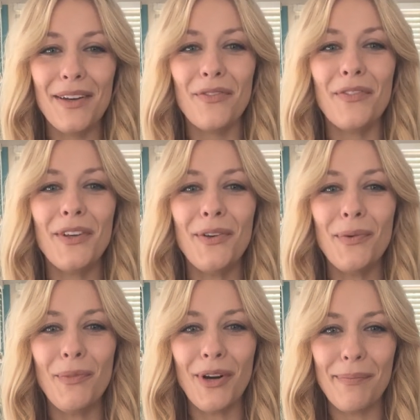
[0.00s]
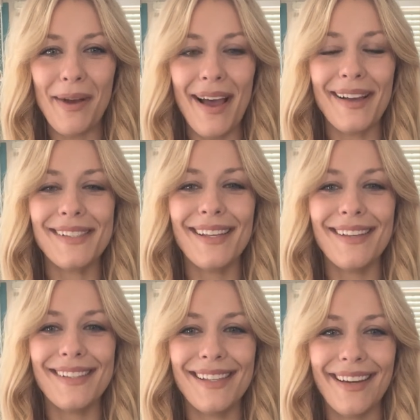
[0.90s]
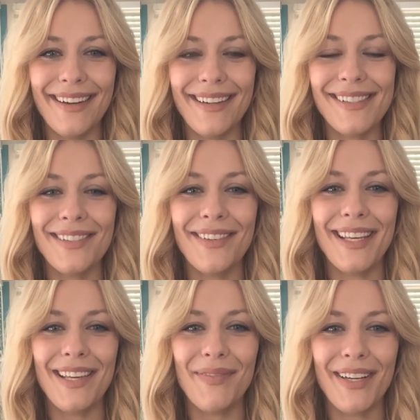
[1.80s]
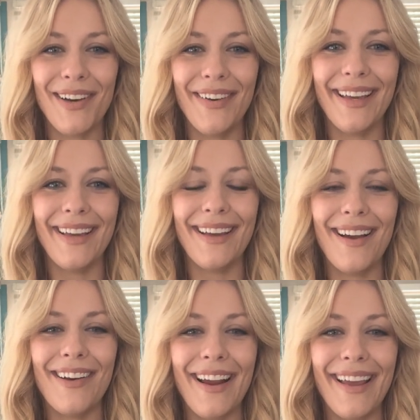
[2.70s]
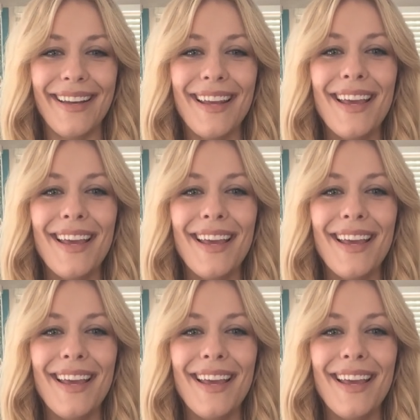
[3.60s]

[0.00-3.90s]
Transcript: A few more boxes here. So keep going. All right.